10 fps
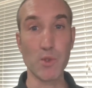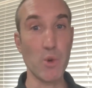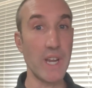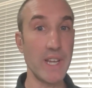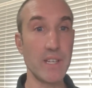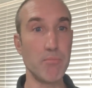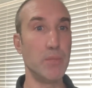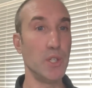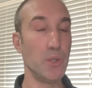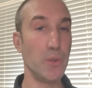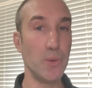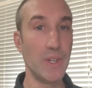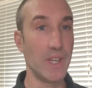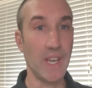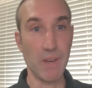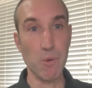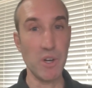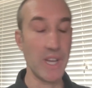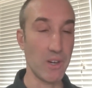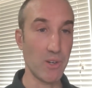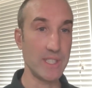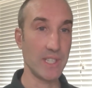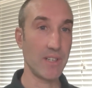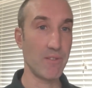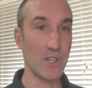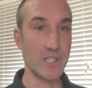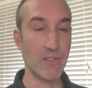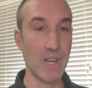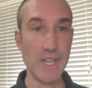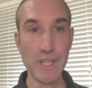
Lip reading: green to blue will increase the conversion rate.